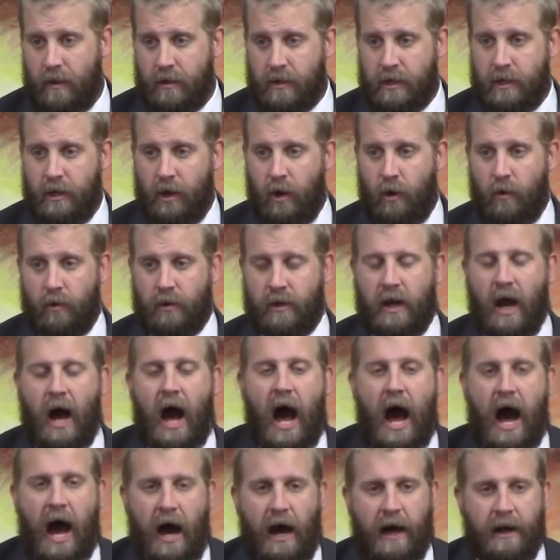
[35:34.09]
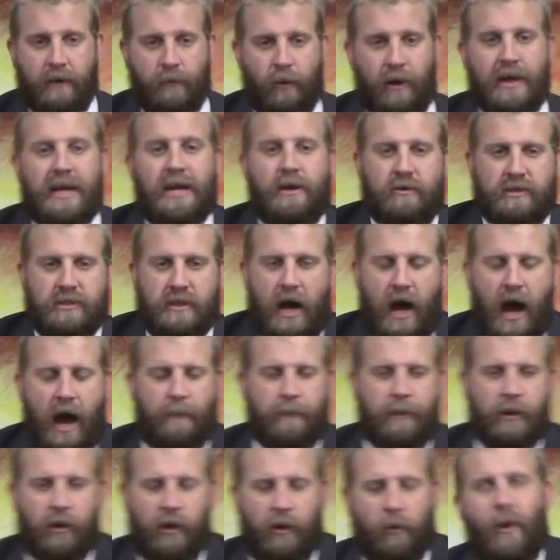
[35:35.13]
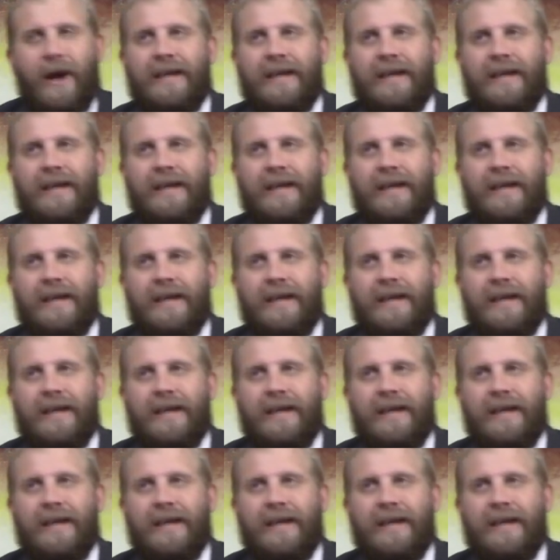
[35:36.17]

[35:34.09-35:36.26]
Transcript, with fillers: You know, God, what he was humble and